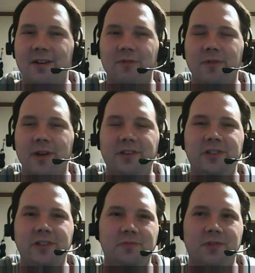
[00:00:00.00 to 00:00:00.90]
And here
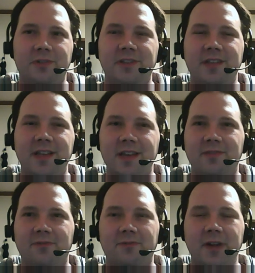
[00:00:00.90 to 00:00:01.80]
Rick just wants to
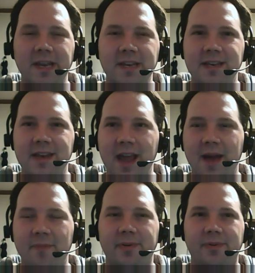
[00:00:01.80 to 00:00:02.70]
take a
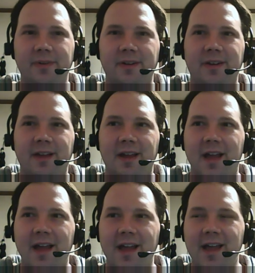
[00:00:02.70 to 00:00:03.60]
friggin' nap.
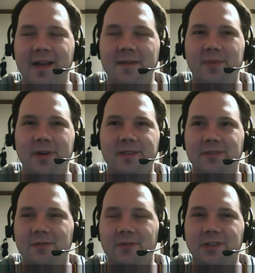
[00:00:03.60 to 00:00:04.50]
Uh,
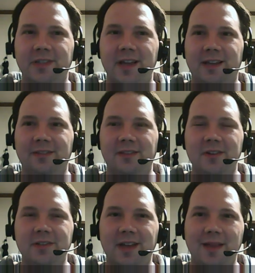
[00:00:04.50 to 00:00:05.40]
but of course,
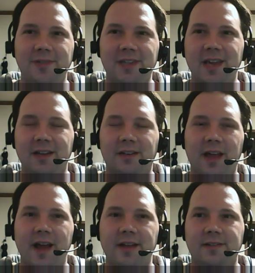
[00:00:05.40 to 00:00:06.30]
that the good times
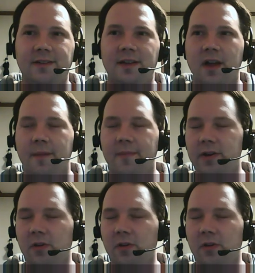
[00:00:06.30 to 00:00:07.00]
can't last.